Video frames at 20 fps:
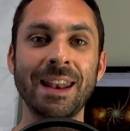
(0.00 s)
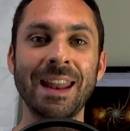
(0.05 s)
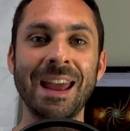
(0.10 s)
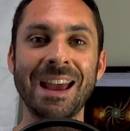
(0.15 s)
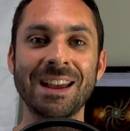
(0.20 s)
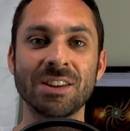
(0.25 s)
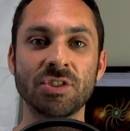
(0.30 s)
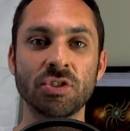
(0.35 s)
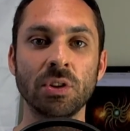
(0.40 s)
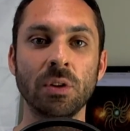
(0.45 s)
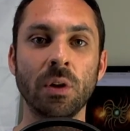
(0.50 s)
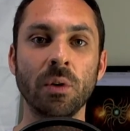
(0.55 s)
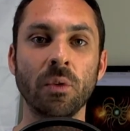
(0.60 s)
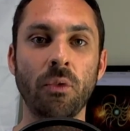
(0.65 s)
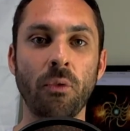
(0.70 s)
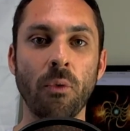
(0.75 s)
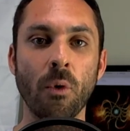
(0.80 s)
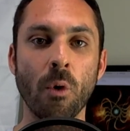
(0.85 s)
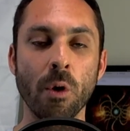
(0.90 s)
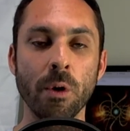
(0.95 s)
echelon
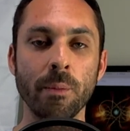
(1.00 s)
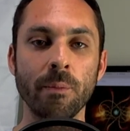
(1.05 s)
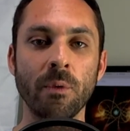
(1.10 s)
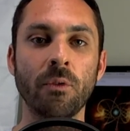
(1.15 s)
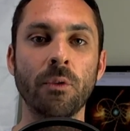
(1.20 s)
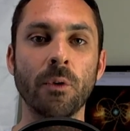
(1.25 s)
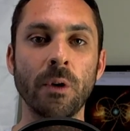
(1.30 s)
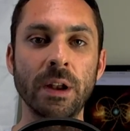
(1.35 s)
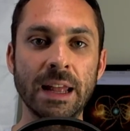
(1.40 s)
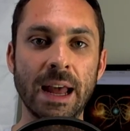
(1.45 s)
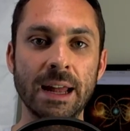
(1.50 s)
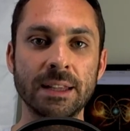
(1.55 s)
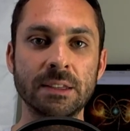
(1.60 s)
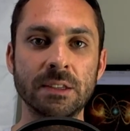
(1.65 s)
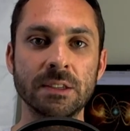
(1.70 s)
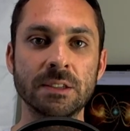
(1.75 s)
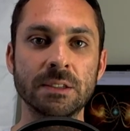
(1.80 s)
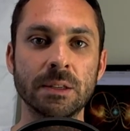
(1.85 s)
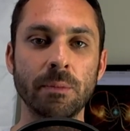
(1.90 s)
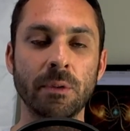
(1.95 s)
form for that
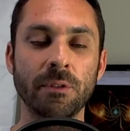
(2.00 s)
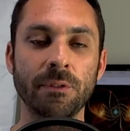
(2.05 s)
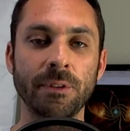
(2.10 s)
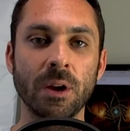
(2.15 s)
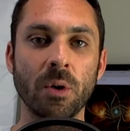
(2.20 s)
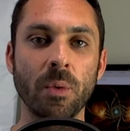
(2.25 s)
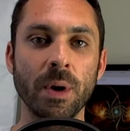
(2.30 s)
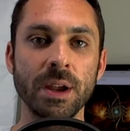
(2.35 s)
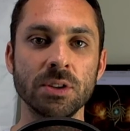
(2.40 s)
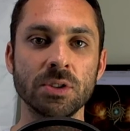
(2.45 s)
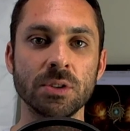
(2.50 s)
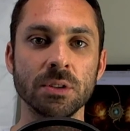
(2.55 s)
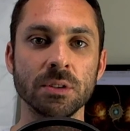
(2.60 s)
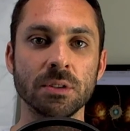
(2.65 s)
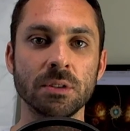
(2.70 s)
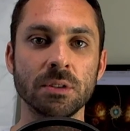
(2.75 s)
system of equations.